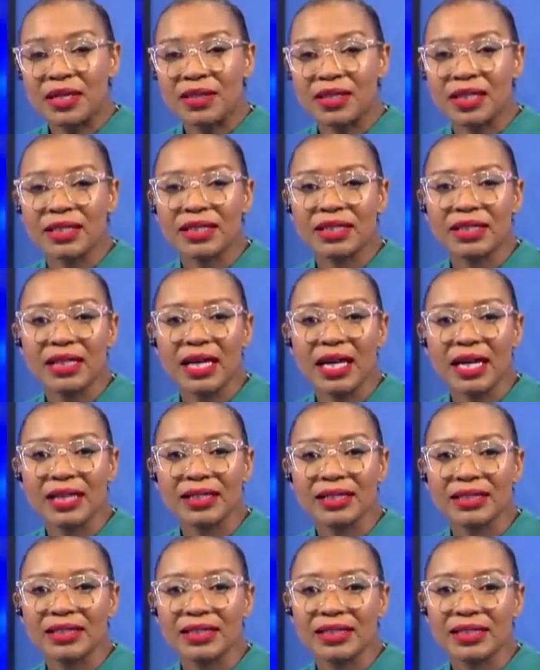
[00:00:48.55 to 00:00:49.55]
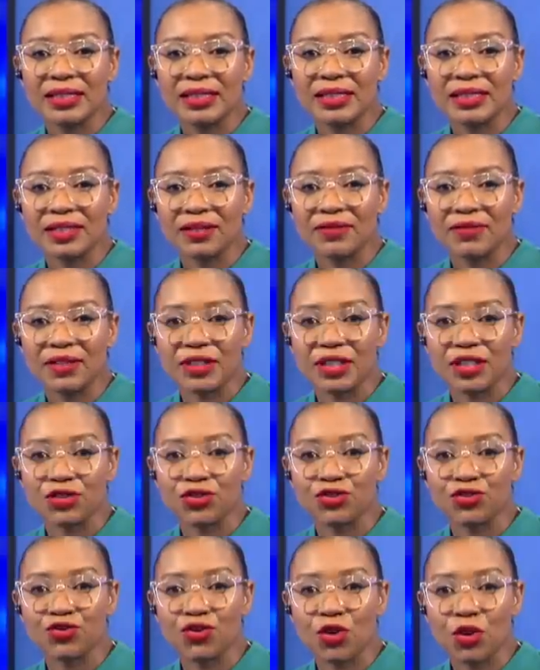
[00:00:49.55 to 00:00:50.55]
that he had indeed suffered a
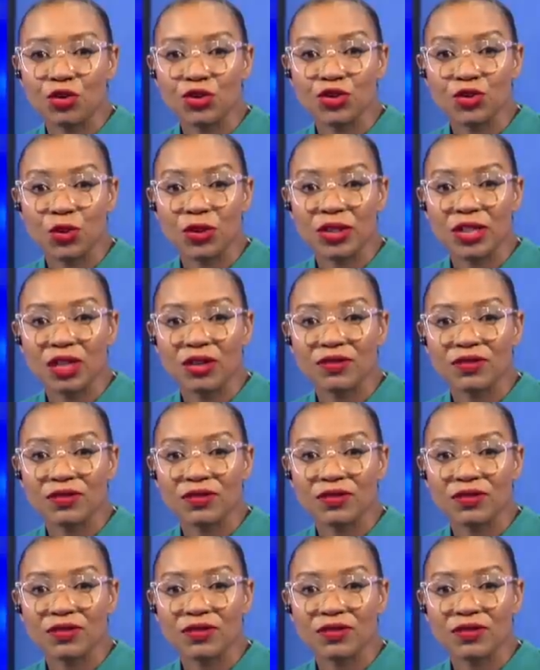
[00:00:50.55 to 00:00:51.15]
stroke shortly